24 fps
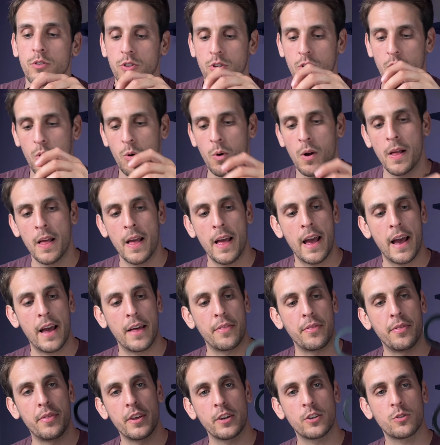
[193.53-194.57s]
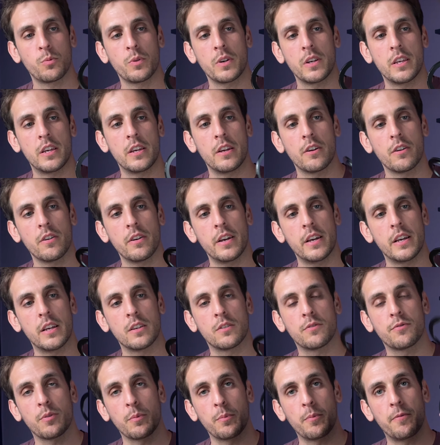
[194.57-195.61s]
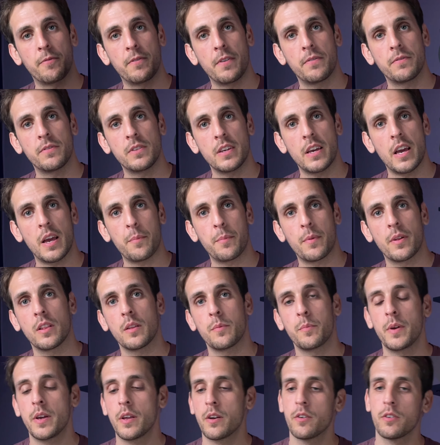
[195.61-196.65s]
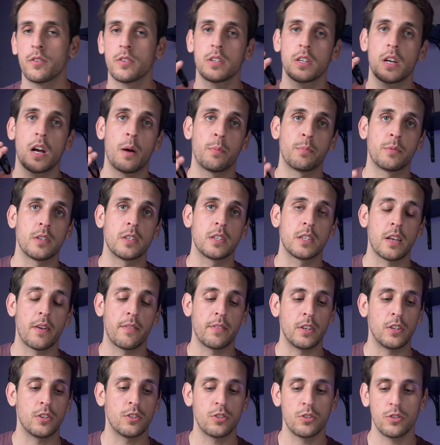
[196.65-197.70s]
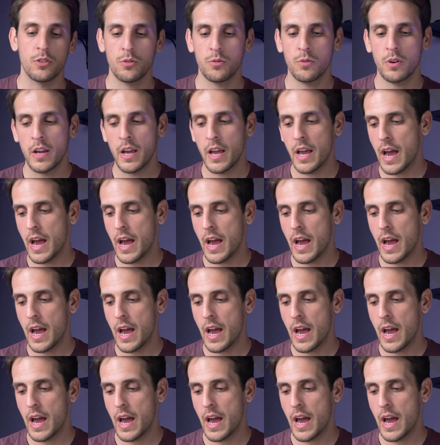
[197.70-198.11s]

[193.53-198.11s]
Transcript: So this one here is from 58mm up to 72.